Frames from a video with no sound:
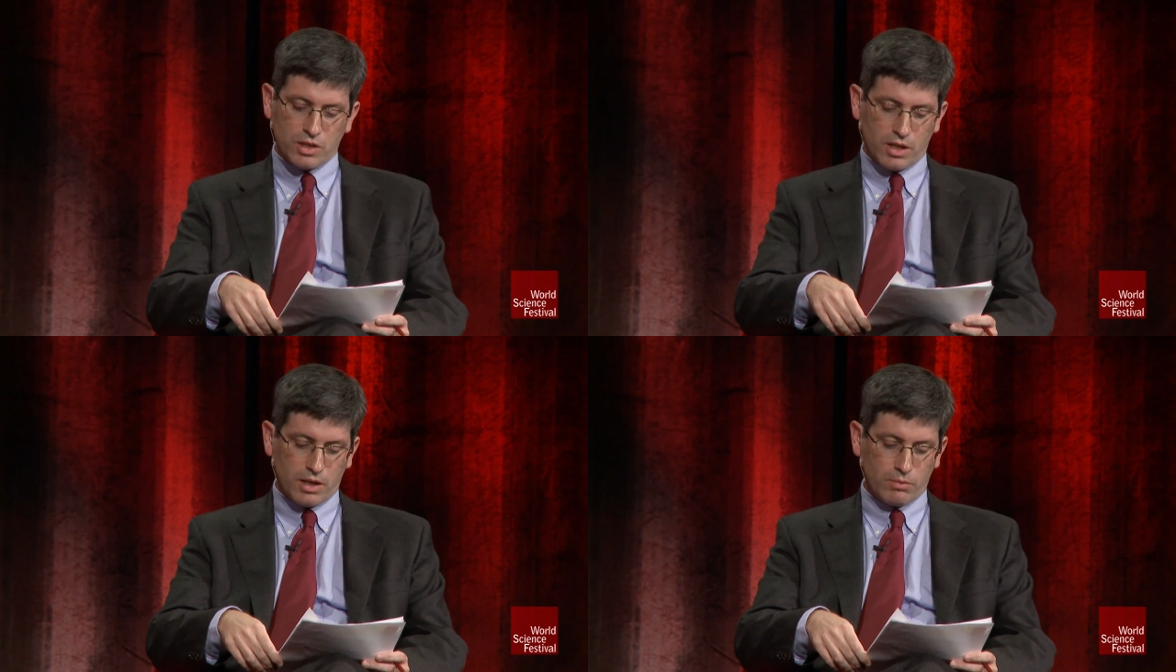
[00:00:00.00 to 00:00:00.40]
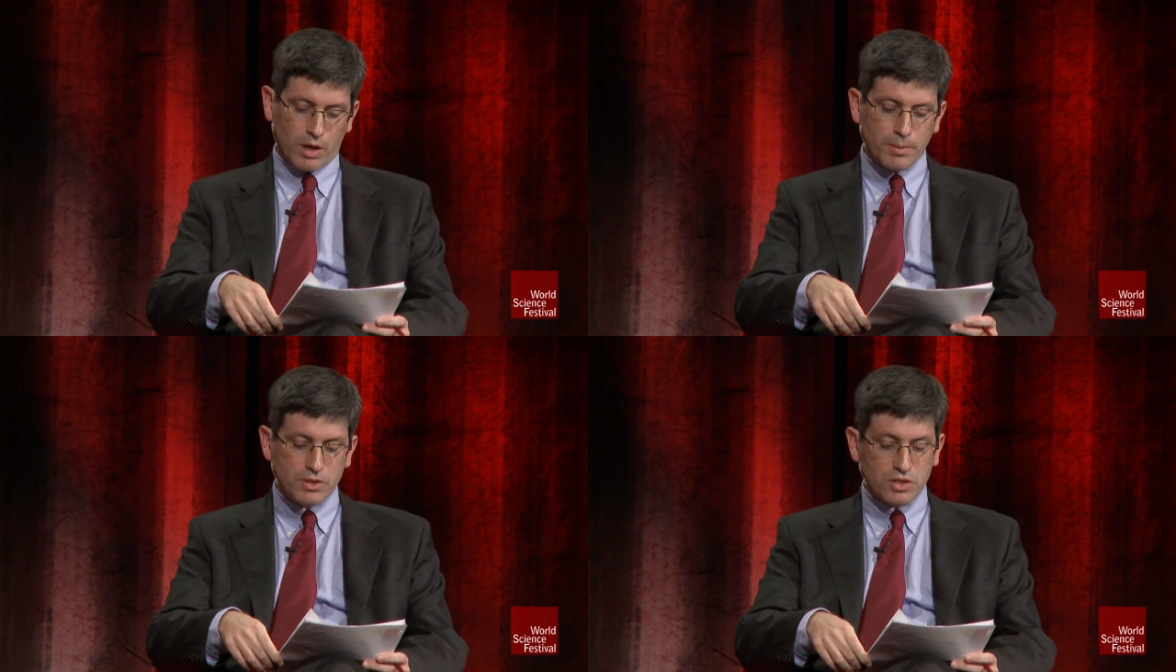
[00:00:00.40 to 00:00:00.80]
uh,
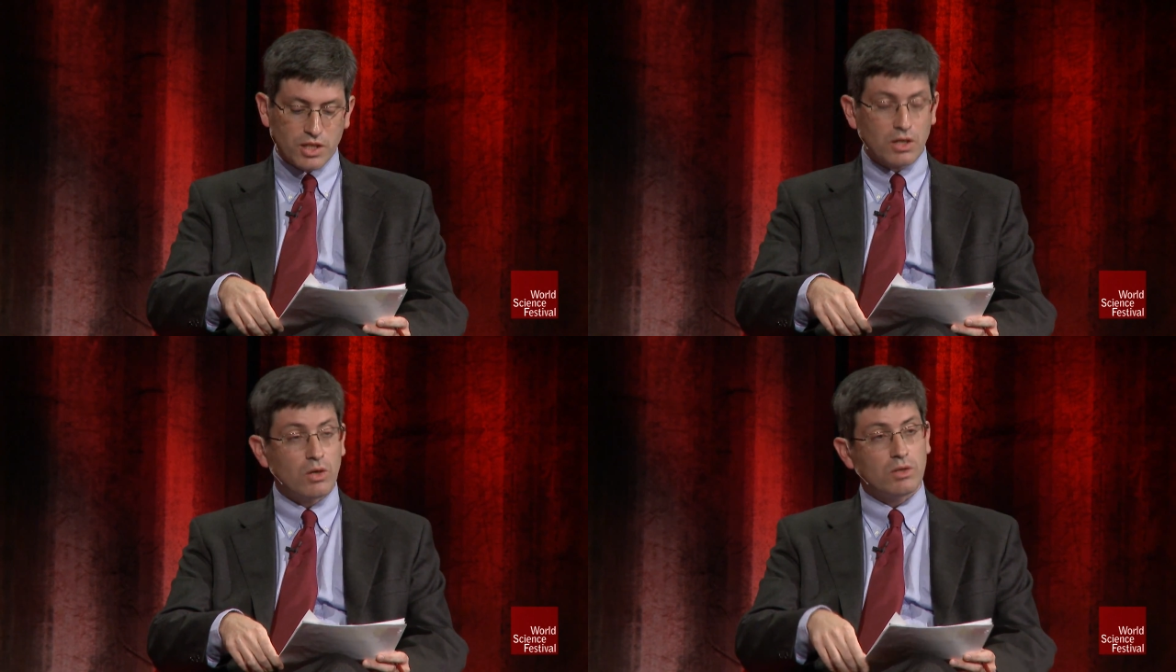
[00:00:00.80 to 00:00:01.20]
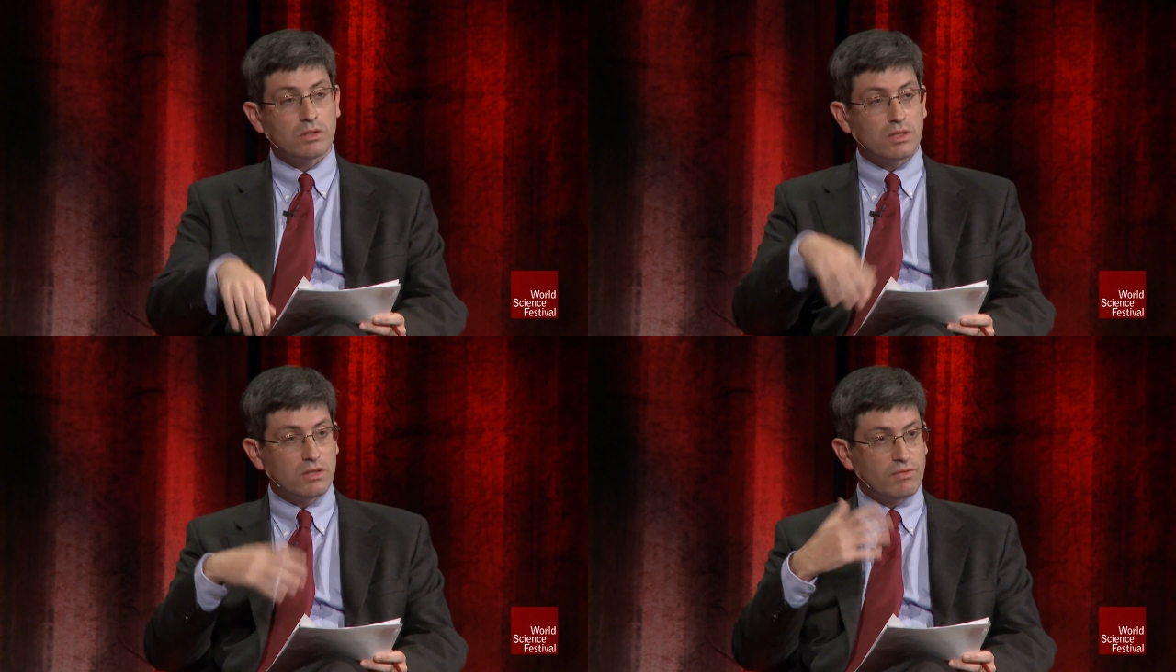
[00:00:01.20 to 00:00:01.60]
Robert
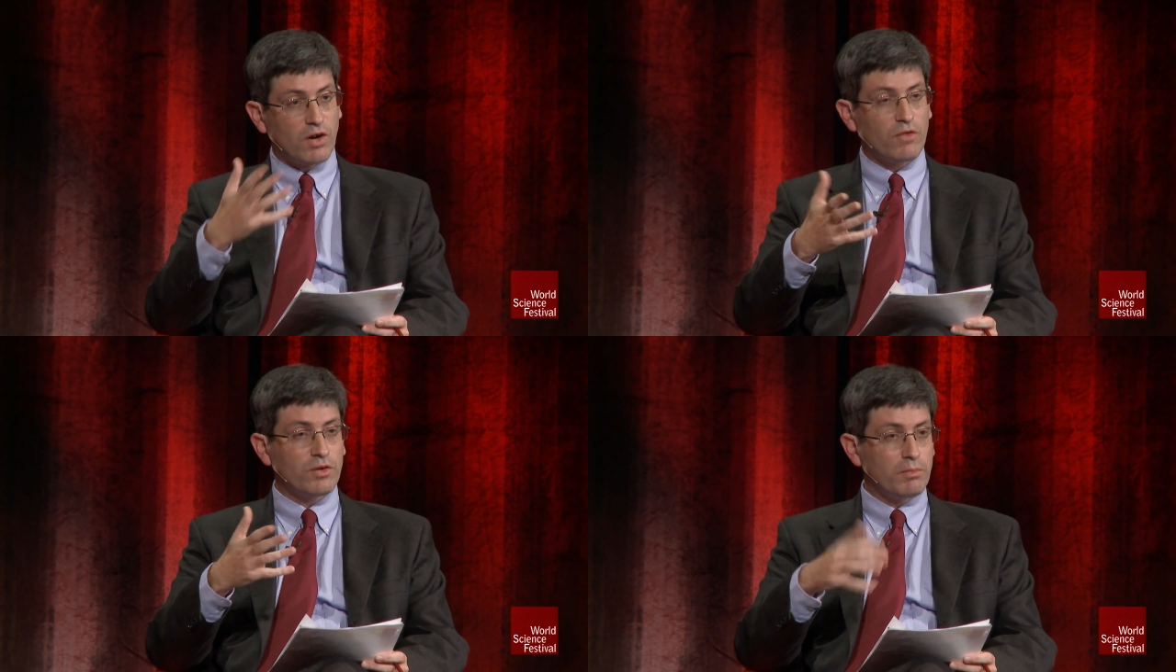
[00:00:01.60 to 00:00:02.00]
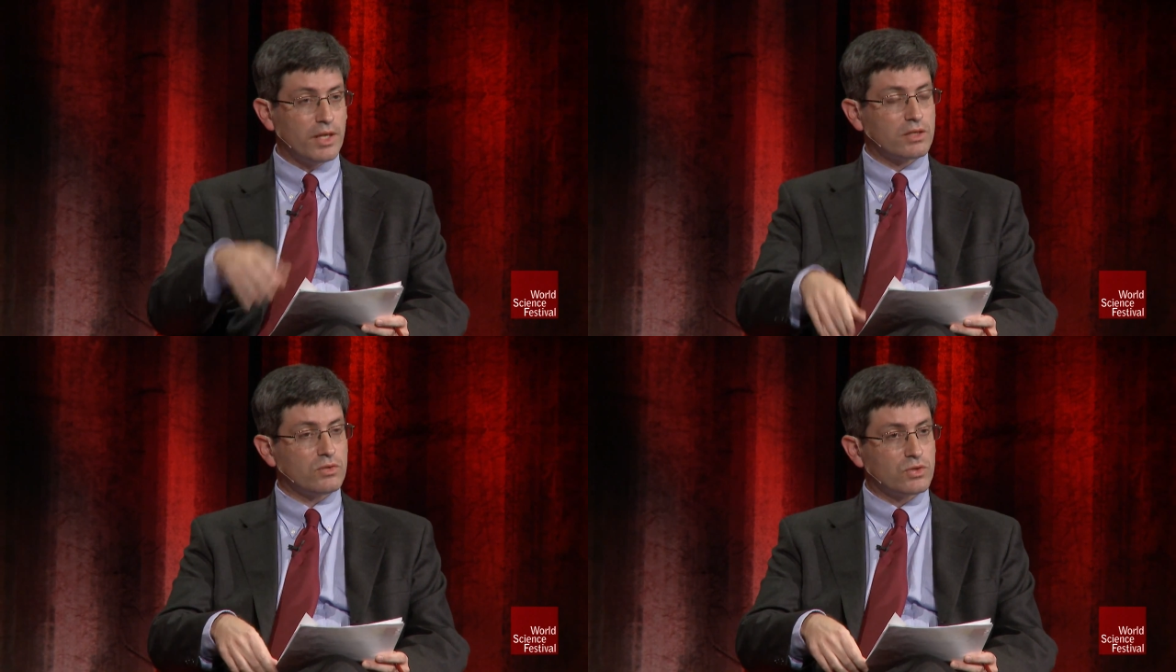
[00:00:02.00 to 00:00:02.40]
Stickgold of Harvard
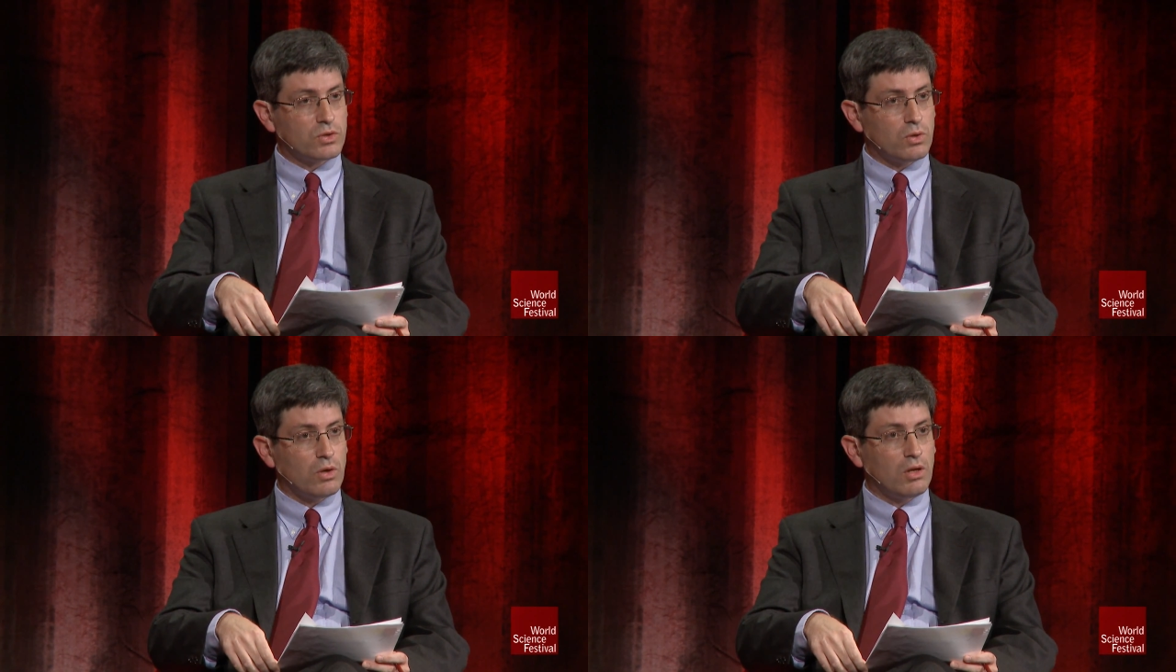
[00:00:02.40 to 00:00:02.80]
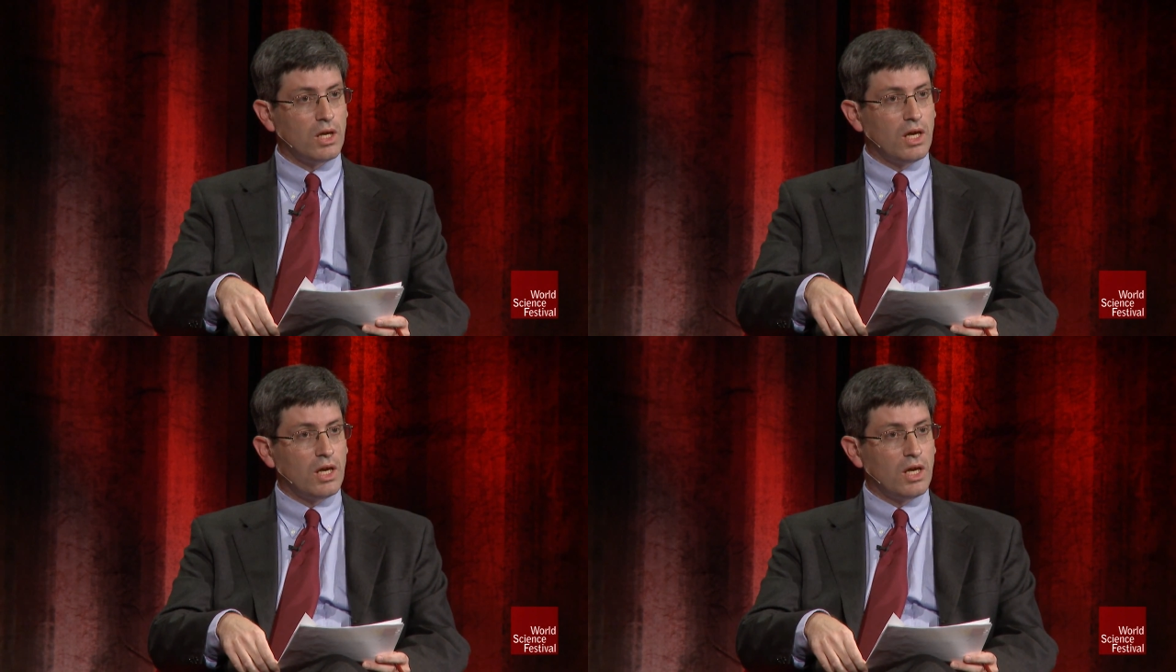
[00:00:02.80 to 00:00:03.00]
Medical School,